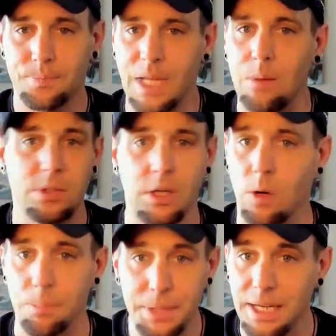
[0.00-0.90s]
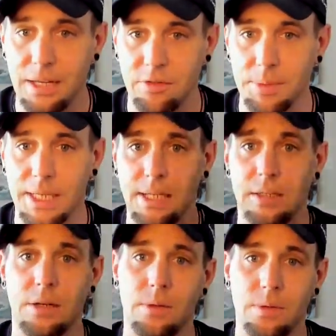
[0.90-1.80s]
That was the whole plan from the
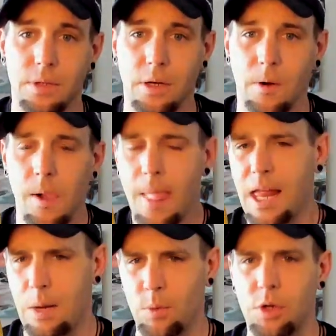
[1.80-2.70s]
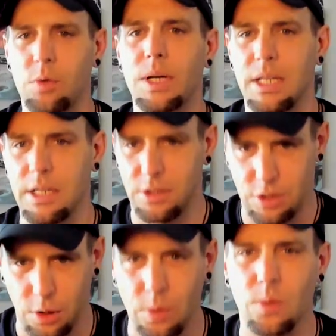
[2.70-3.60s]
get go, you know? And when you're really in
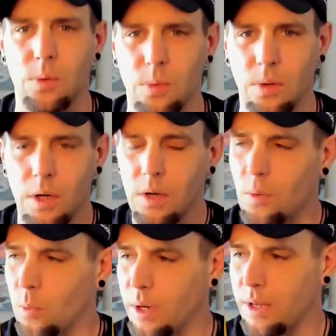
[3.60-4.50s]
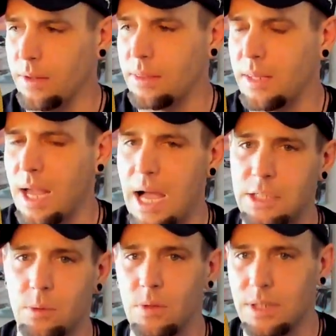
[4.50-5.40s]
tune with the
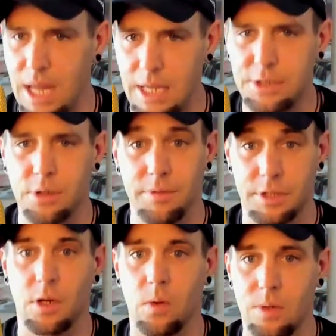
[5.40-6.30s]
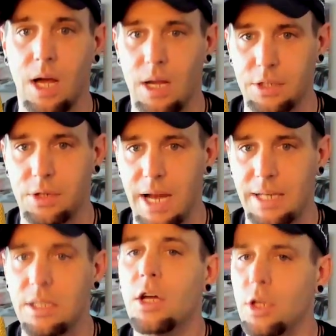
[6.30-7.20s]
actual nature of a soul
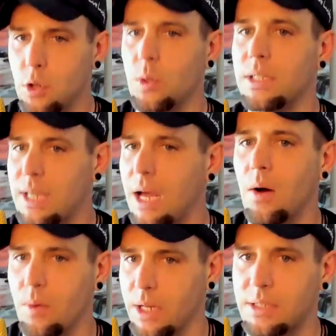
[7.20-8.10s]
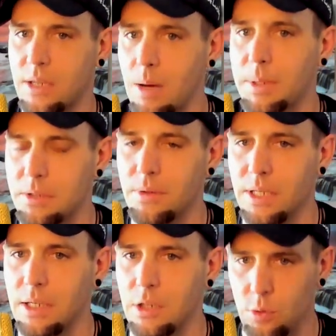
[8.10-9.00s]
contract, you can tell when it's coming to an
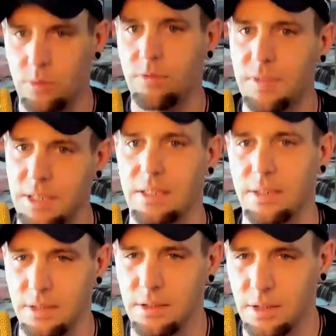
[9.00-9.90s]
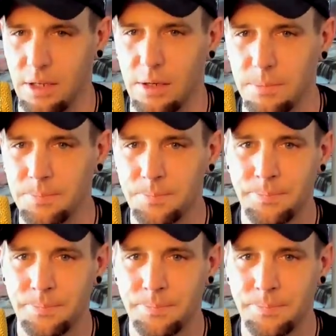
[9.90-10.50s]
end. You can feel it, you know?